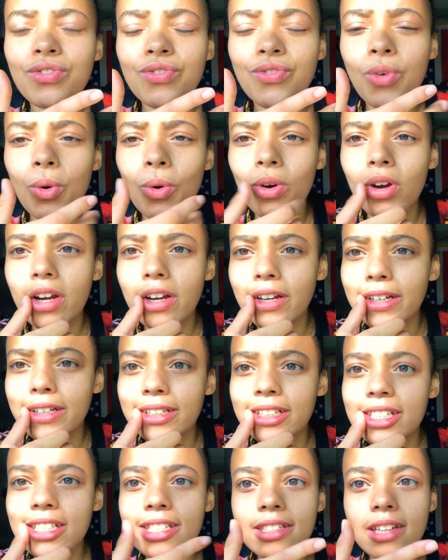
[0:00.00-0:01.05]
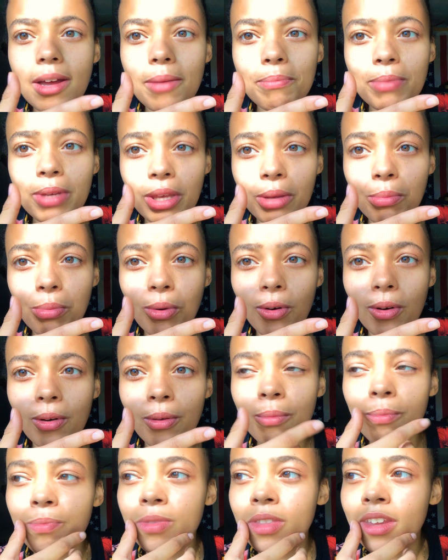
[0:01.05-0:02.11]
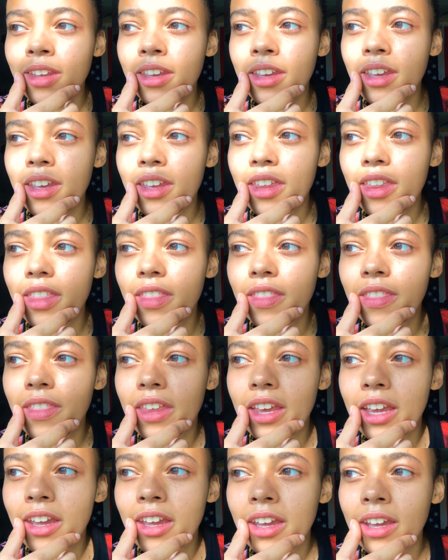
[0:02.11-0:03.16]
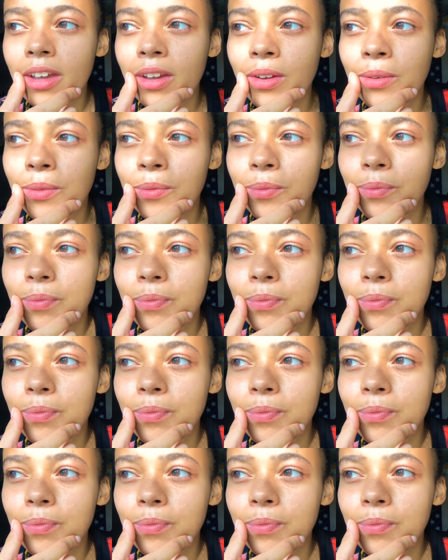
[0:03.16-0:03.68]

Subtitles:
for some people, they'll